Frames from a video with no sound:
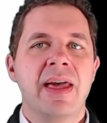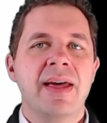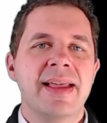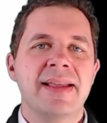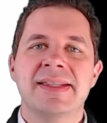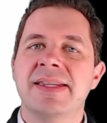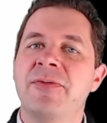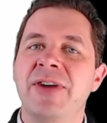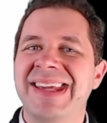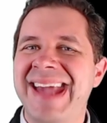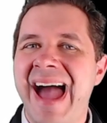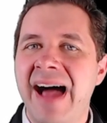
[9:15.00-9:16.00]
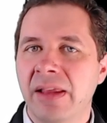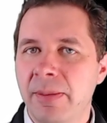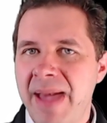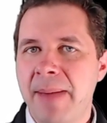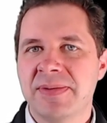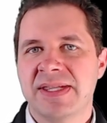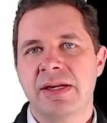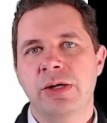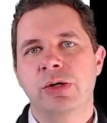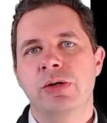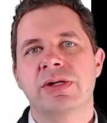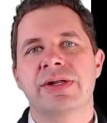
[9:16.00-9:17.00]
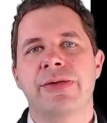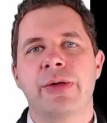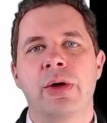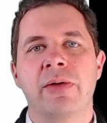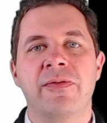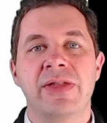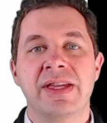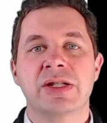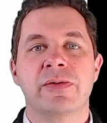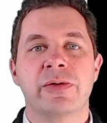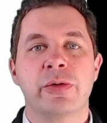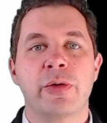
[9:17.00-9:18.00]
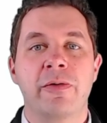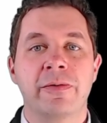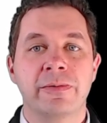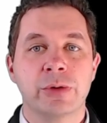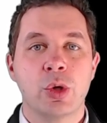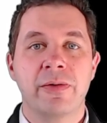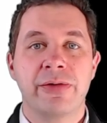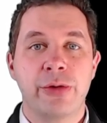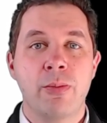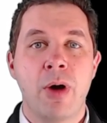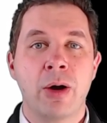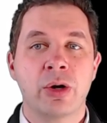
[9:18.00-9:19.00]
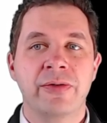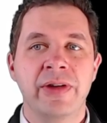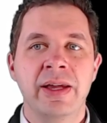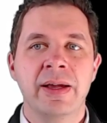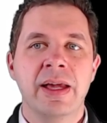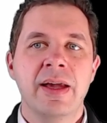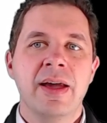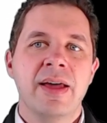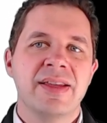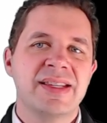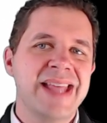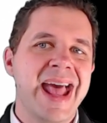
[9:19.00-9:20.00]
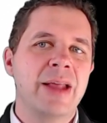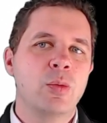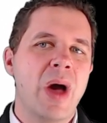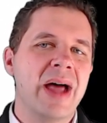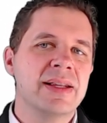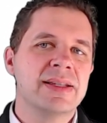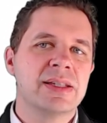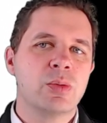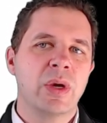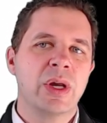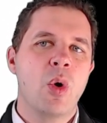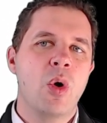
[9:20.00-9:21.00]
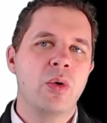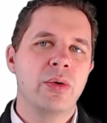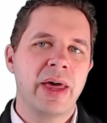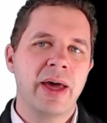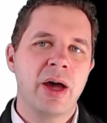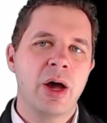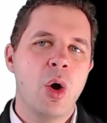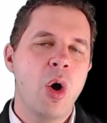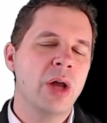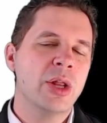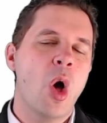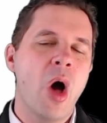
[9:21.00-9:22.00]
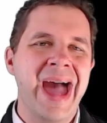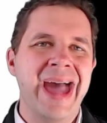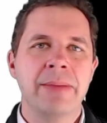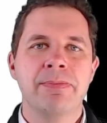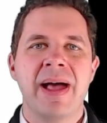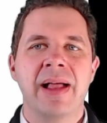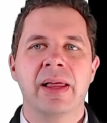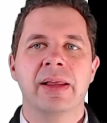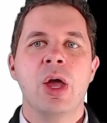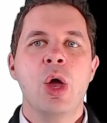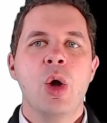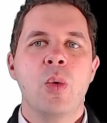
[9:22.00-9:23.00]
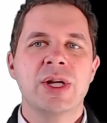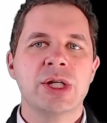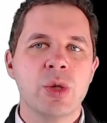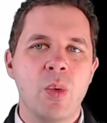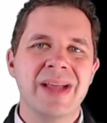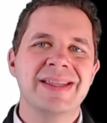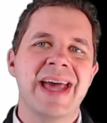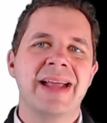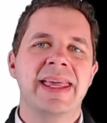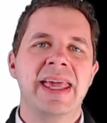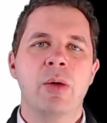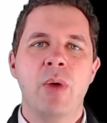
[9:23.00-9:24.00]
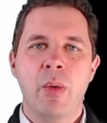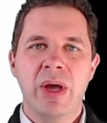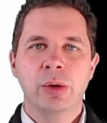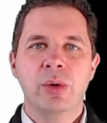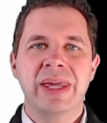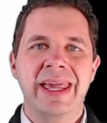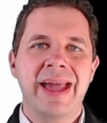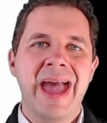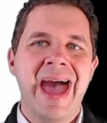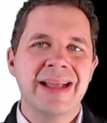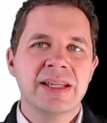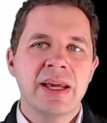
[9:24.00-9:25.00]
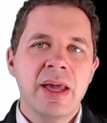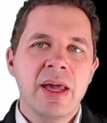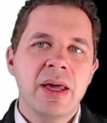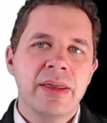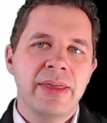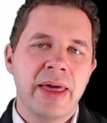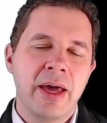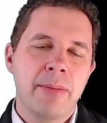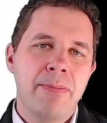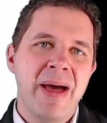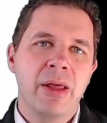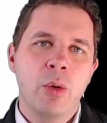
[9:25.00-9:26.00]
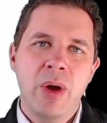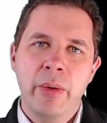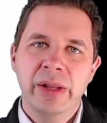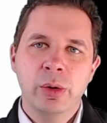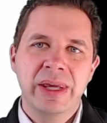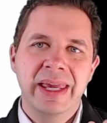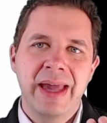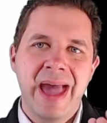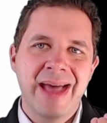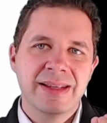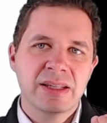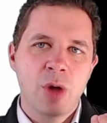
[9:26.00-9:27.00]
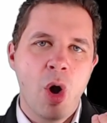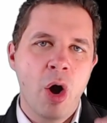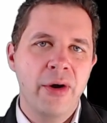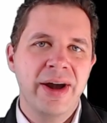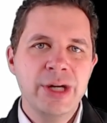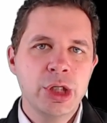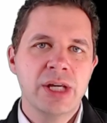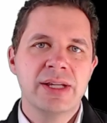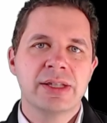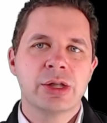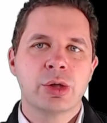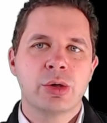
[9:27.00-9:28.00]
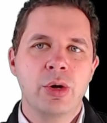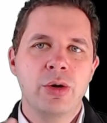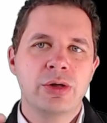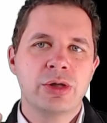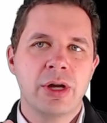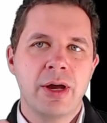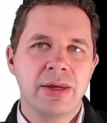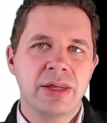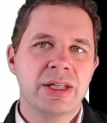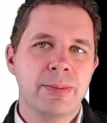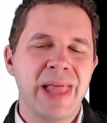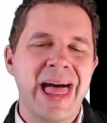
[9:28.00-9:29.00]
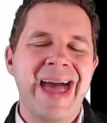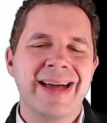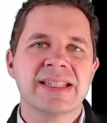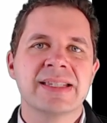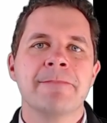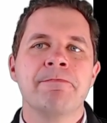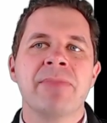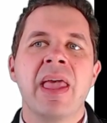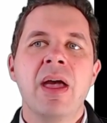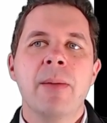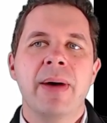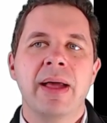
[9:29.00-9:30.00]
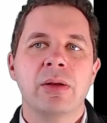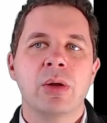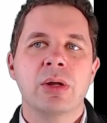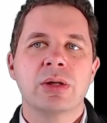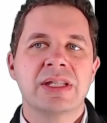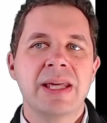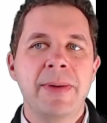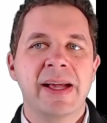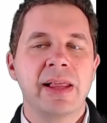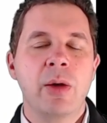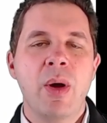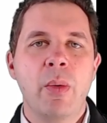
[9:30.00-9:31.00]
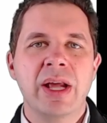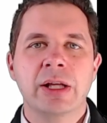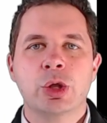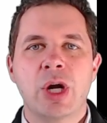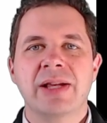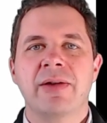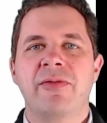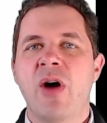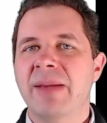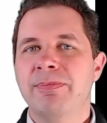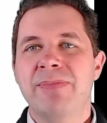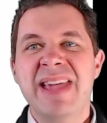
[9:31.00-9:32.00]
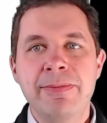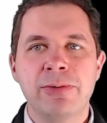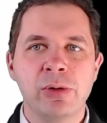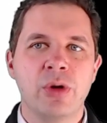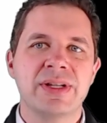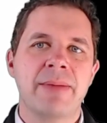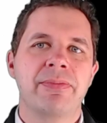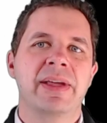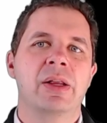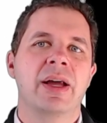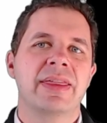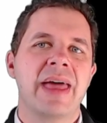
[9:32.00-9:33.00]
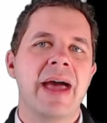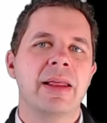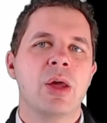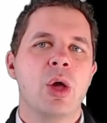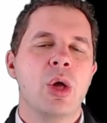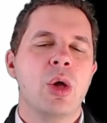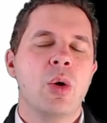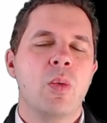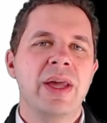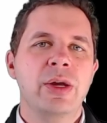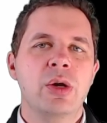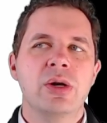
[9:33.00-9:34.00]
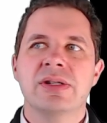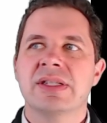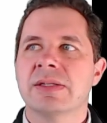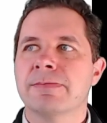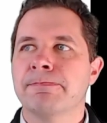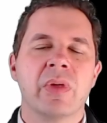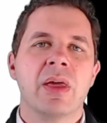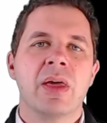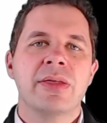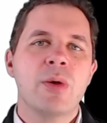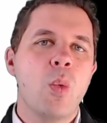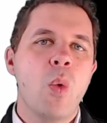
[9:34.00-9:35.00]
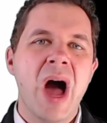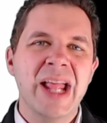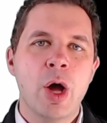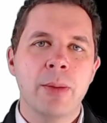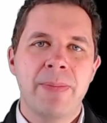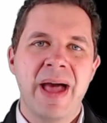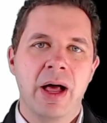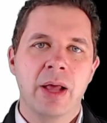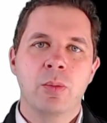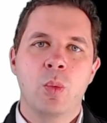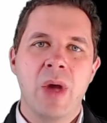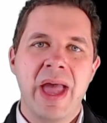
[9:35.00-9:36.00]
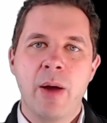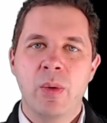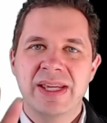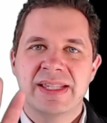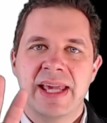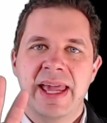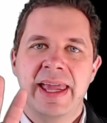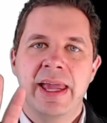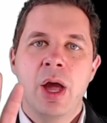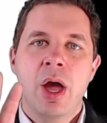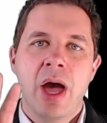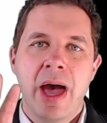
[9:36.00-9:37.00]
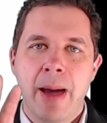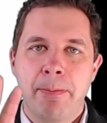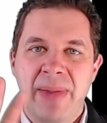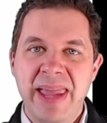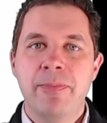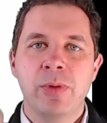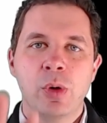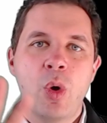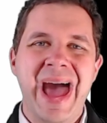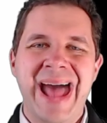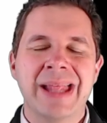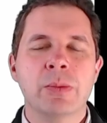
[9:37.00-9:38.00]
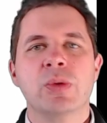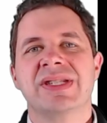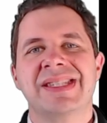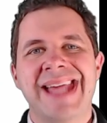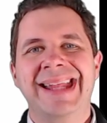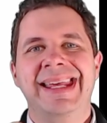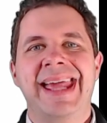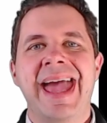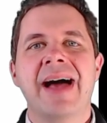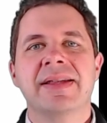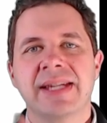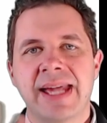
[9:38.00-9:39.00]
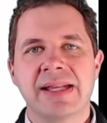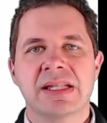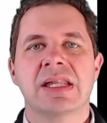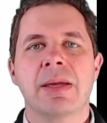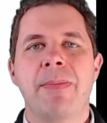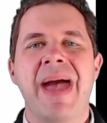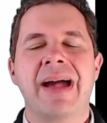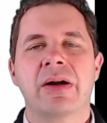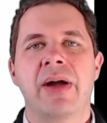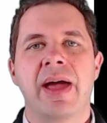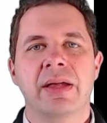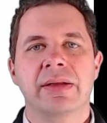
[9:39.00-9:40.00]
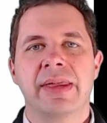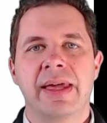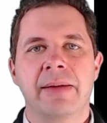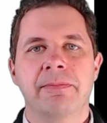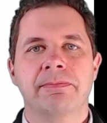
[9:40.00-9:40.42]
Now, there's different color maps that are used for this sort of thermography. The standard ones we call the hot iron palette, which is the one down here where we're looking at the palette where we're looking at oranges through to blacks. But typically when we're trying to find people or something like that, we use the white hot palette where we see people or animals standing out against the background there.